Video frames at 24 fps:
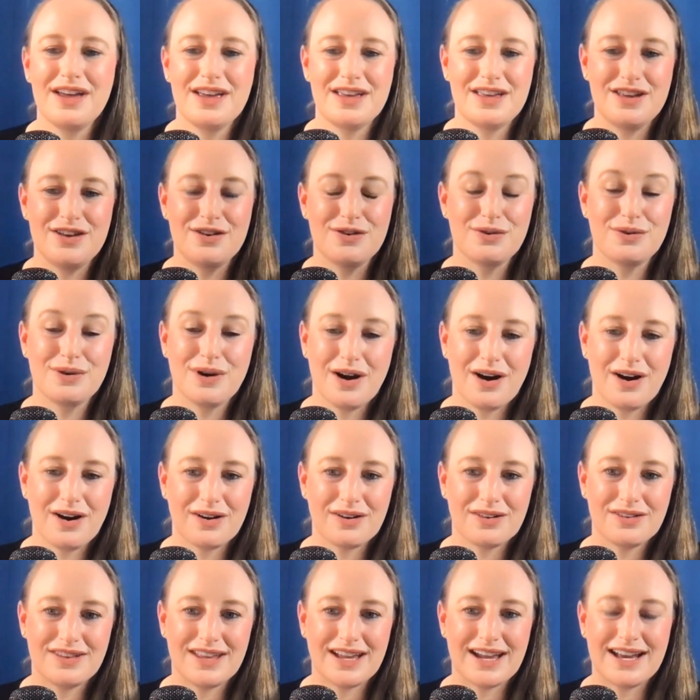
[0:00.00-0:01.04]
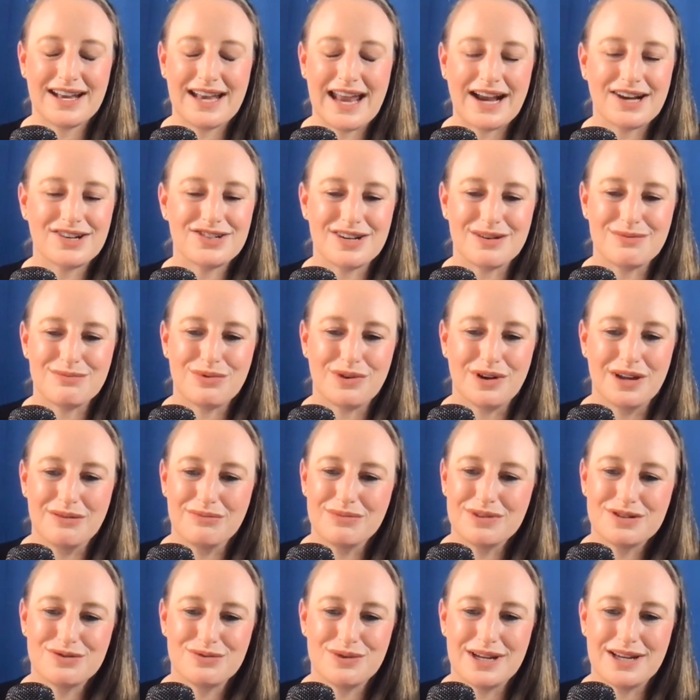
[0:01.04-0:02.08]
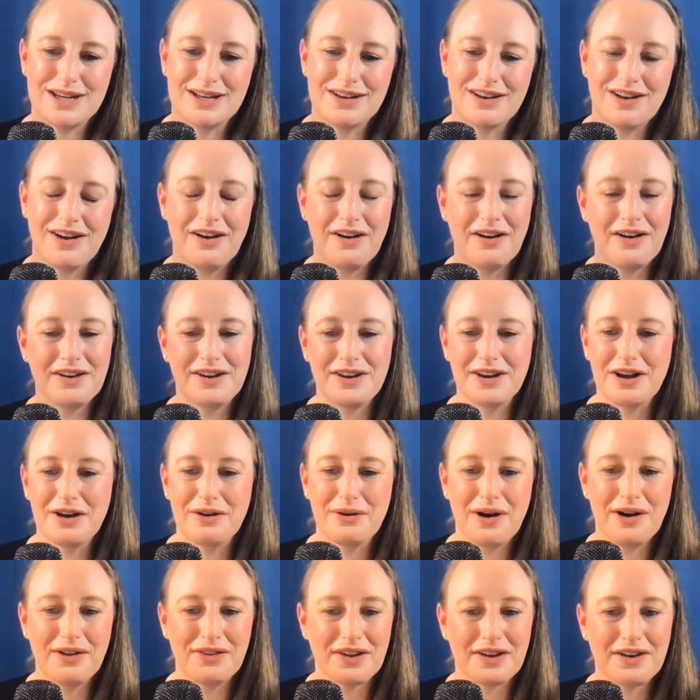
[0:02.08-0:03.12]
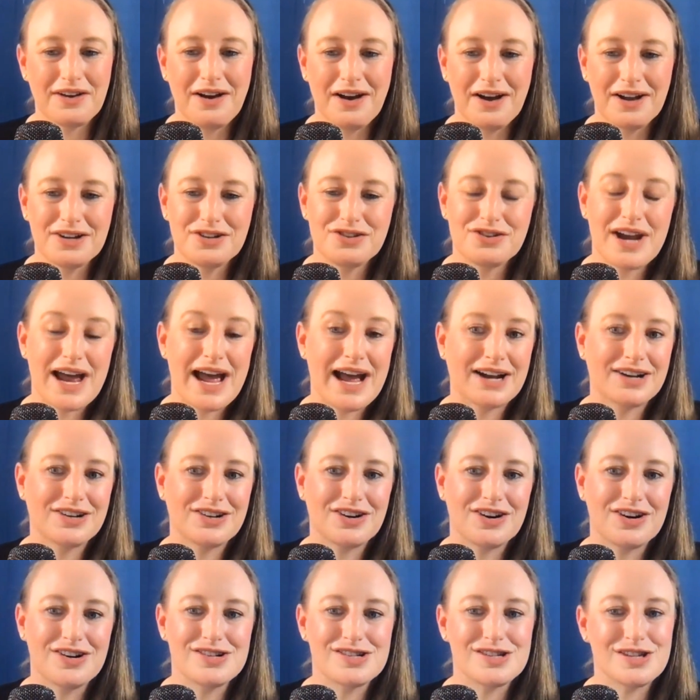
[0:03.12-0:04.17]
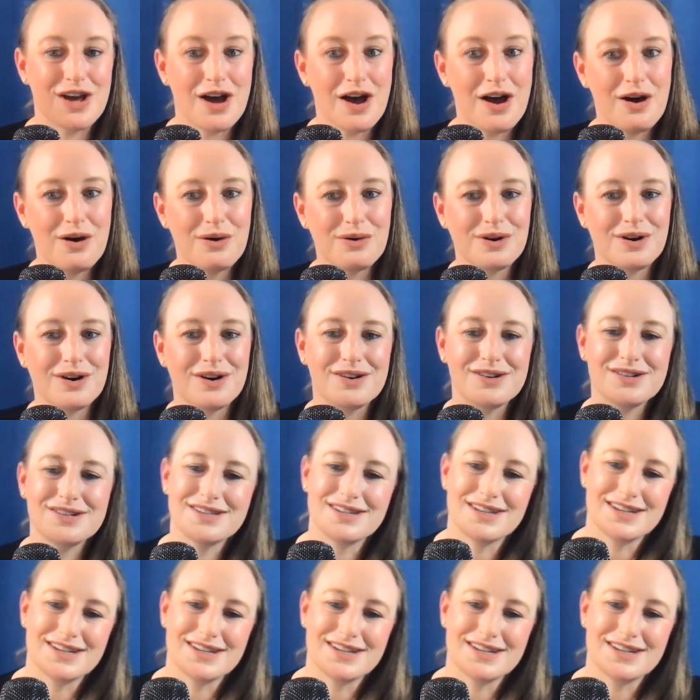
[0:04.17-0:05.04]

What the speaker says: You are the connection point between, all the contractors, the owners, the